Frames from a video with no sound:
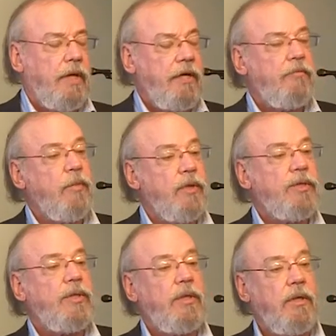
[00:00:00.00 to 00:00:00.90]
Have
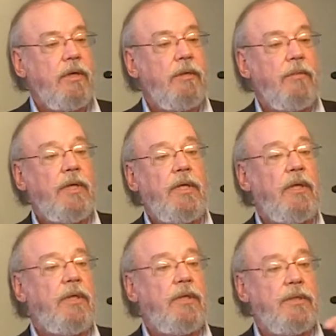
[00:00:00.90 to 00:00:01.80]
mercy on
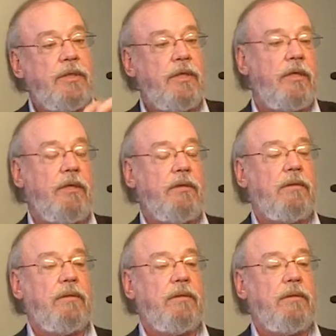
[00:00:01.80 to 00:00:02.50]
me, a sinner.